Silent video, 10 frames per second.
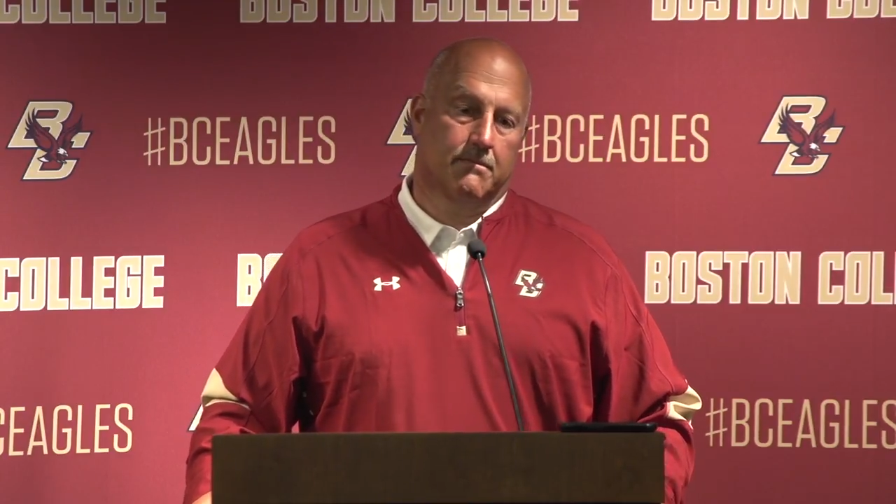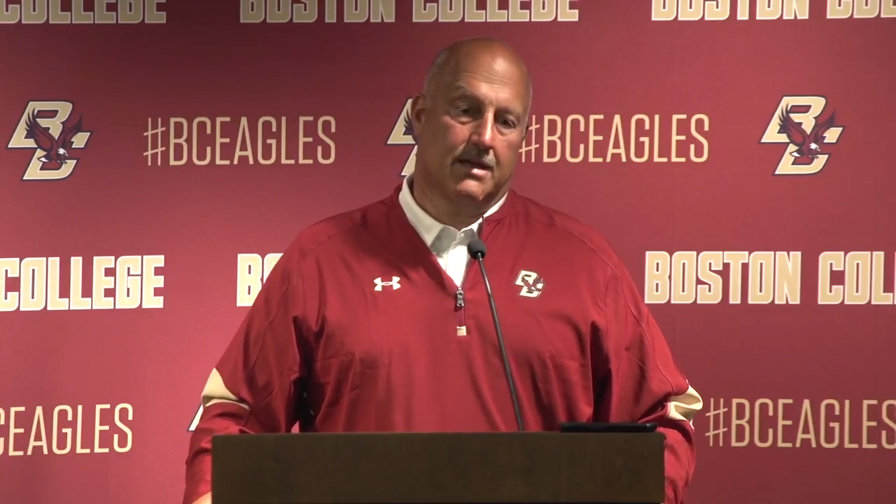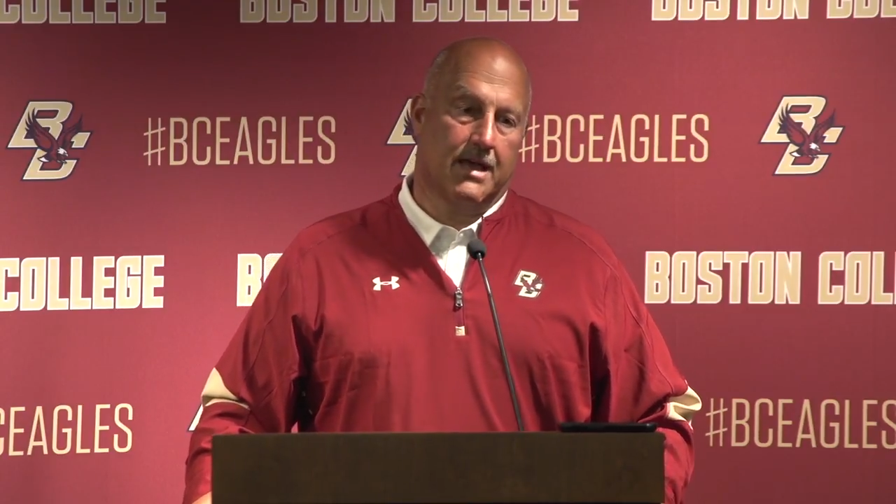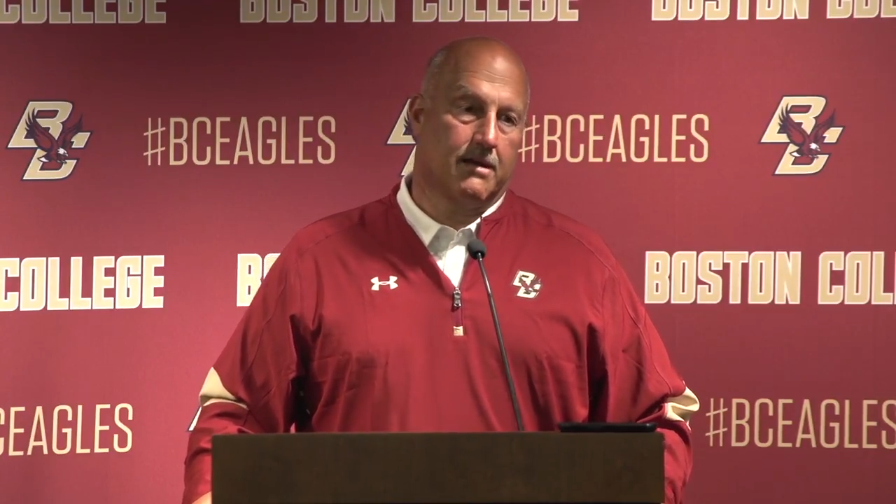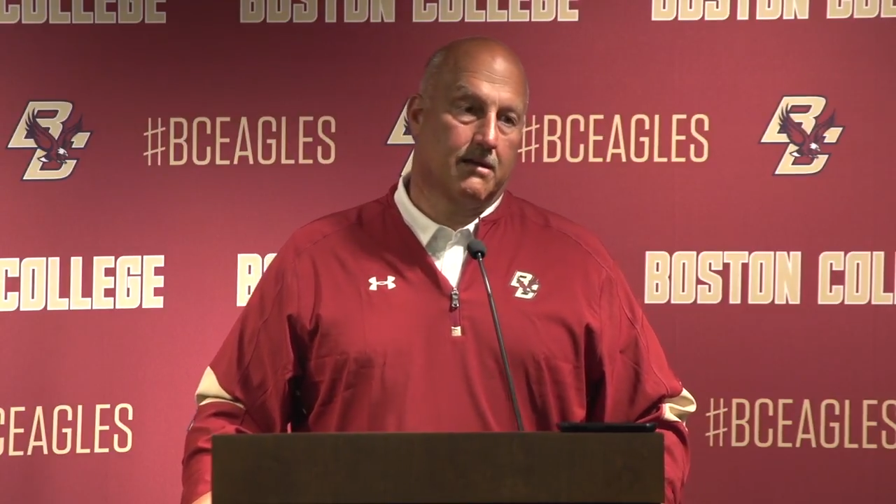
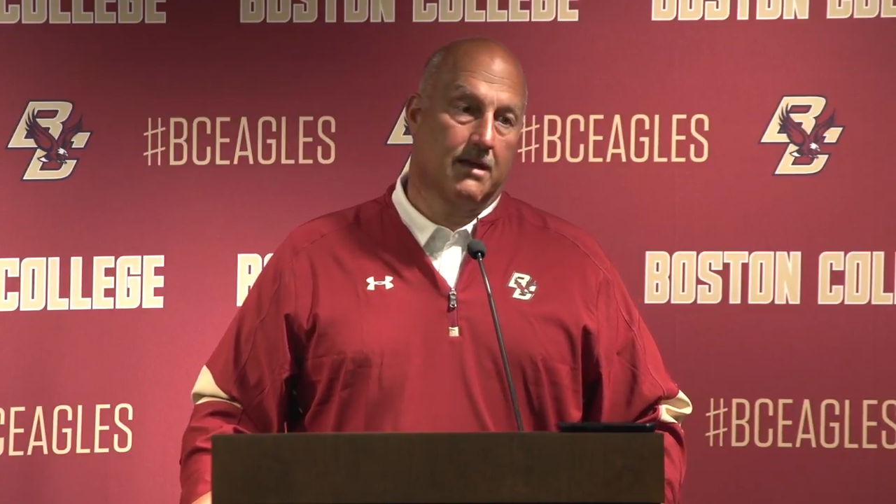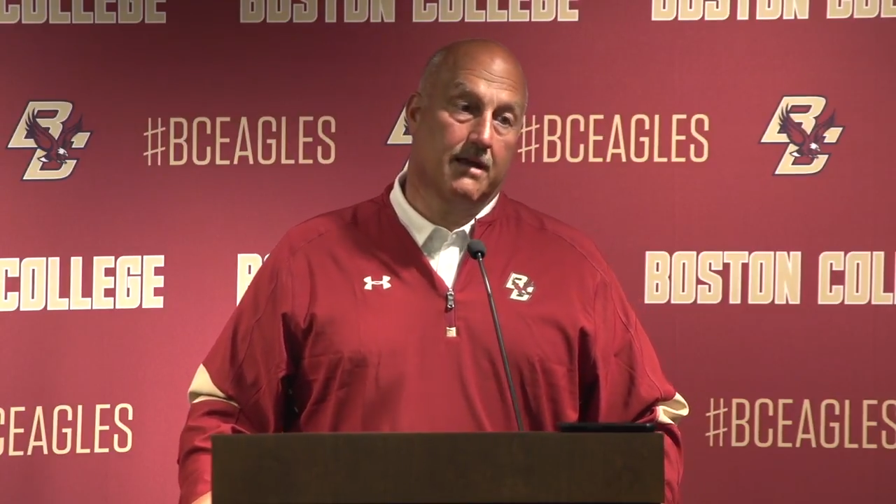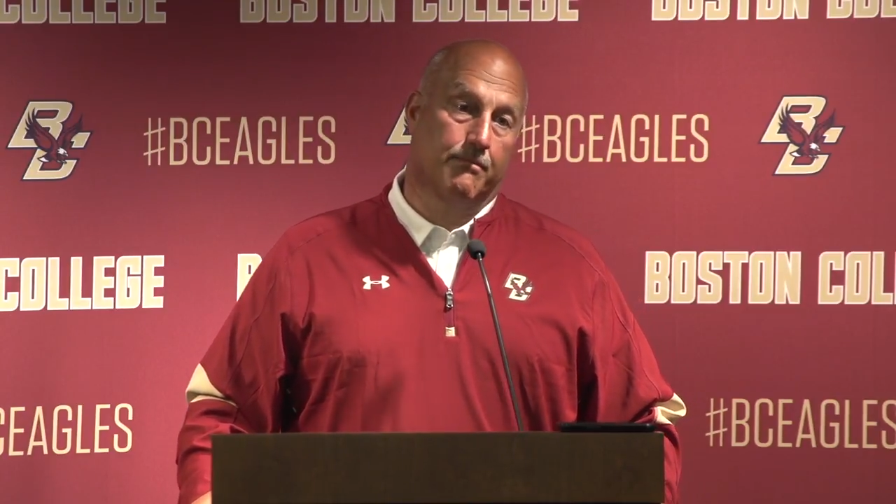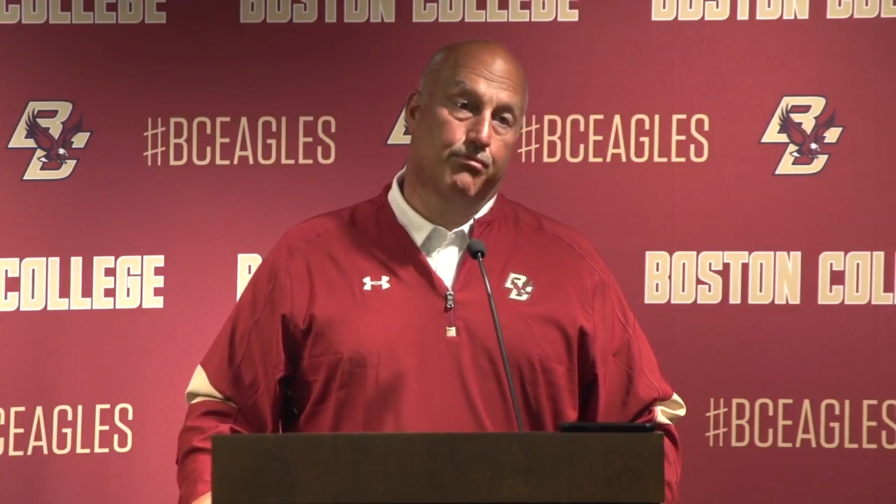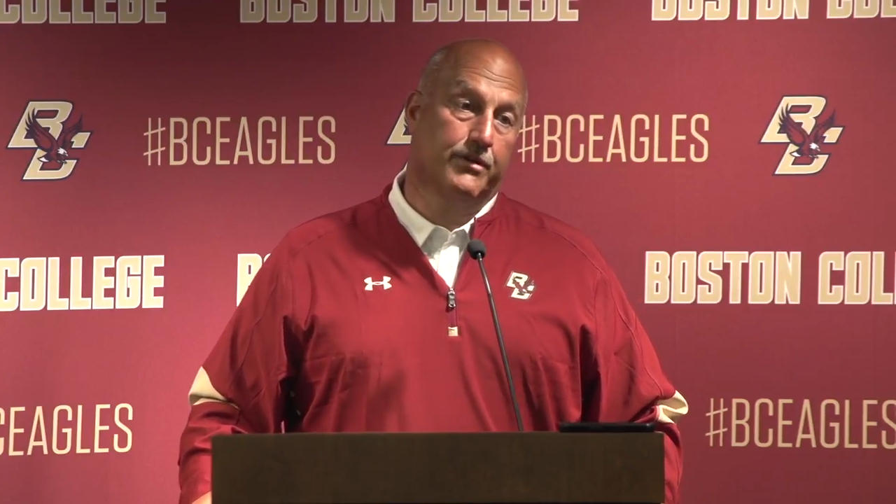had a, had
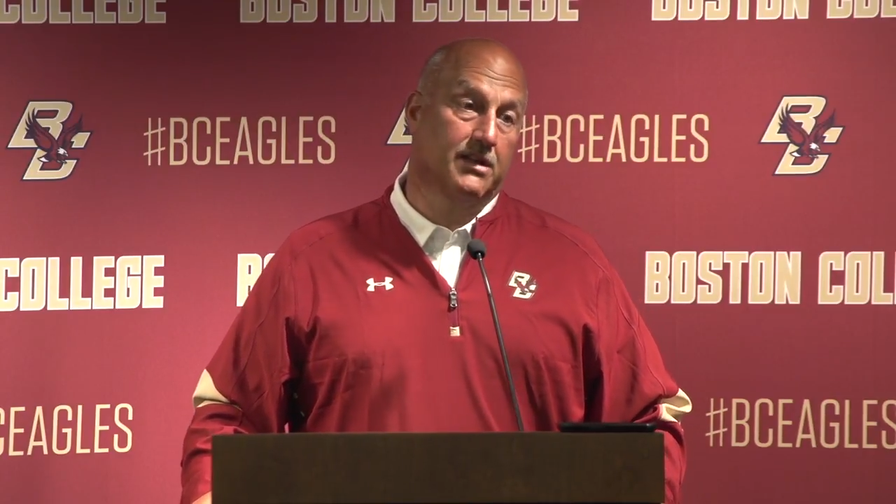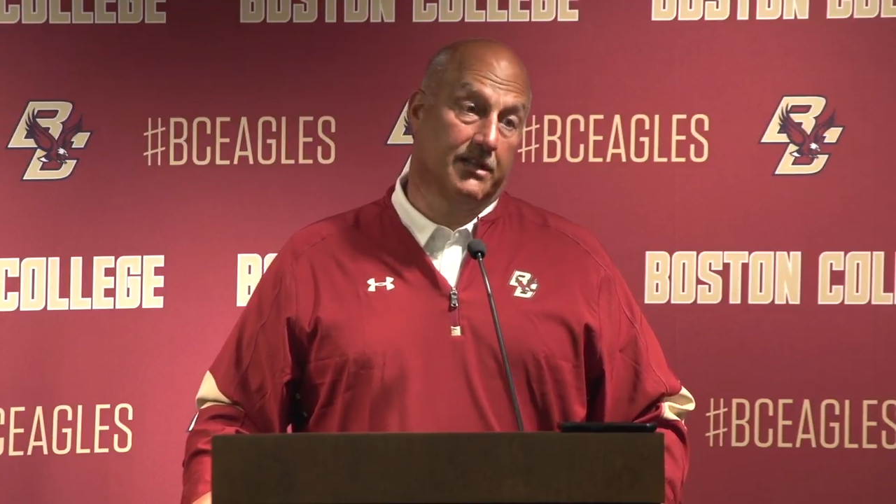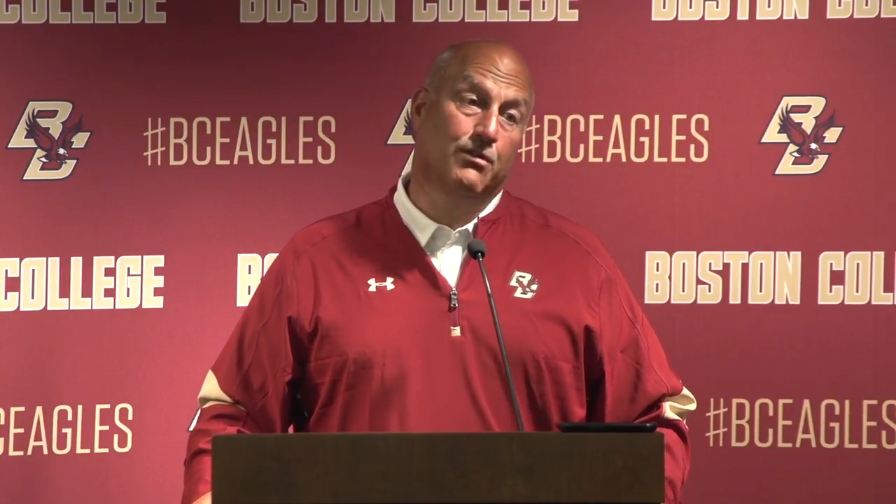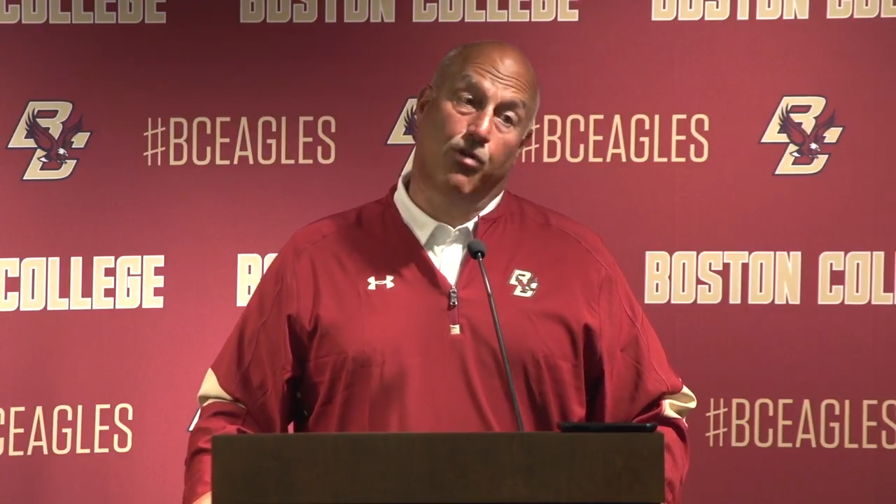a pretty elite